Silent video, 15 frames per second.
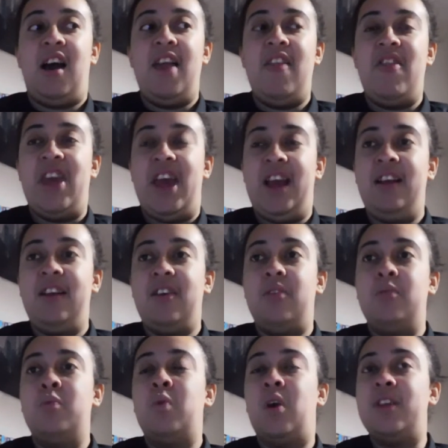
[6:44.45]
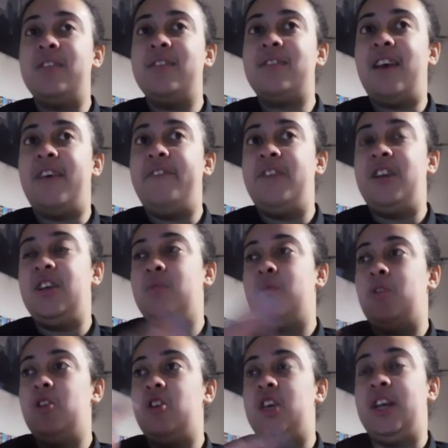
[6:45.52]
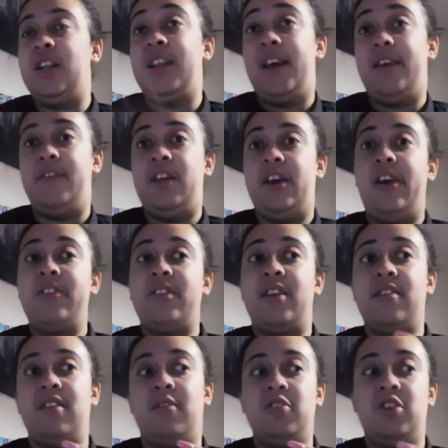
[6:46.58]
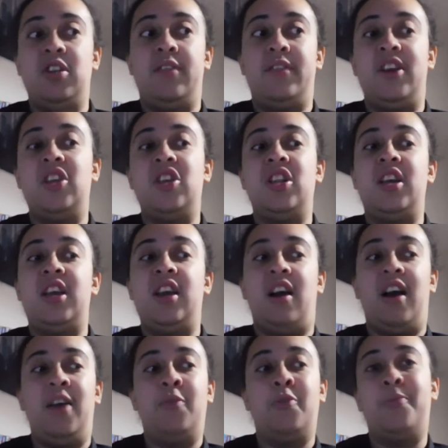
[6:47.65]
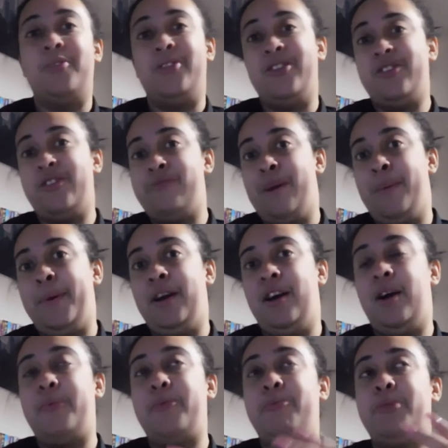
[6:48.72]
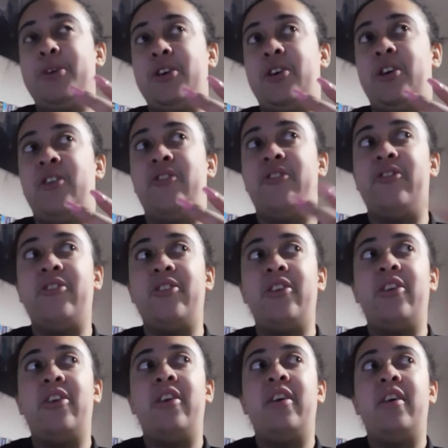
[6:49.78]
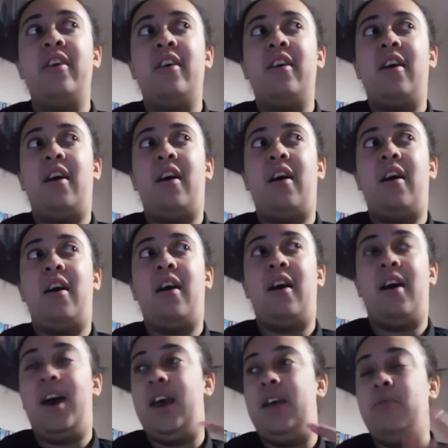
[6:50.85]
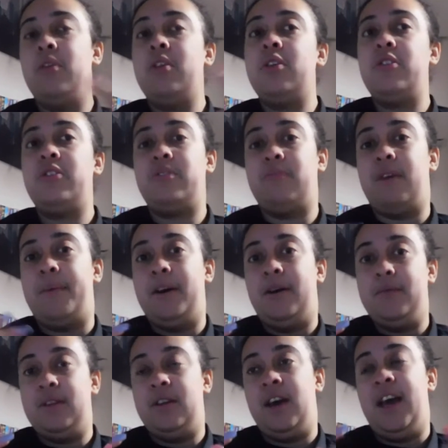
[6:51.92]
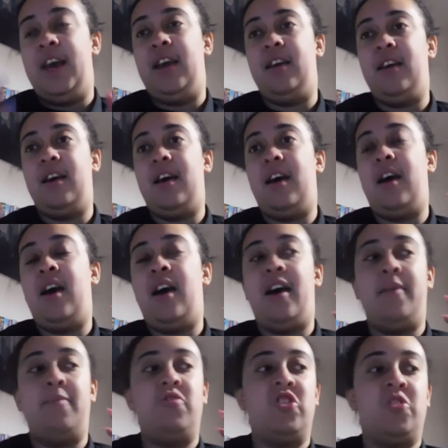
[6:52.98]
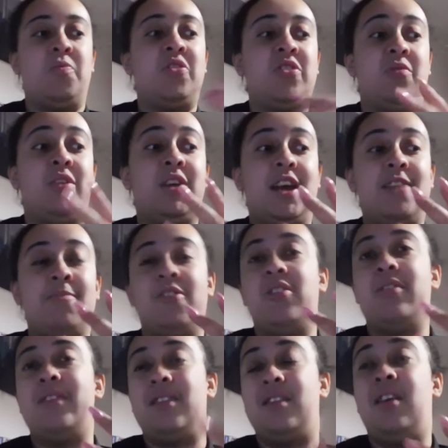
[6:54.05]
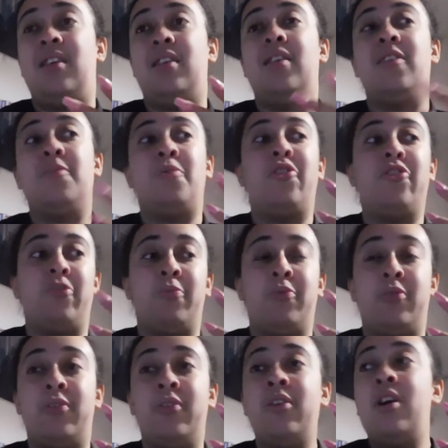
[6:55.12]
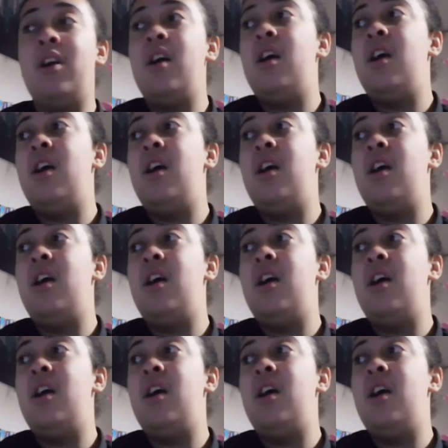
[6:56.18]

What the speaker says: I think once I finish watching their videos and I start watching Love Actually, I will do some wrapping up, because I want to do some wrapping up tonight, just because I want to get as much of it done as possible.